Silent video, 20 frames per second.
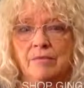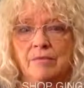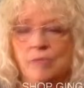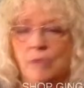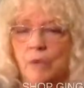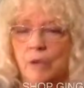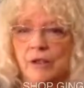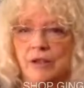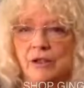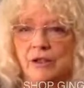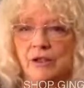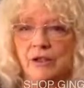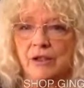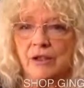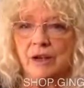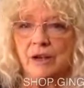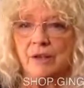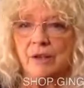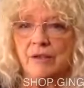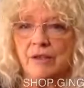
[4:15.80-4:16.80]
when's a good
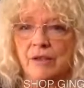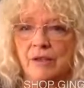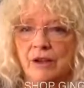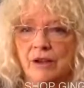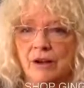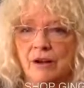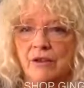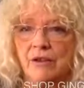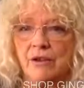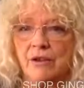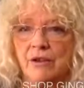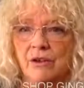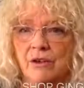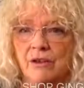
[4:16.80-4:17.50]
time to start, so I'll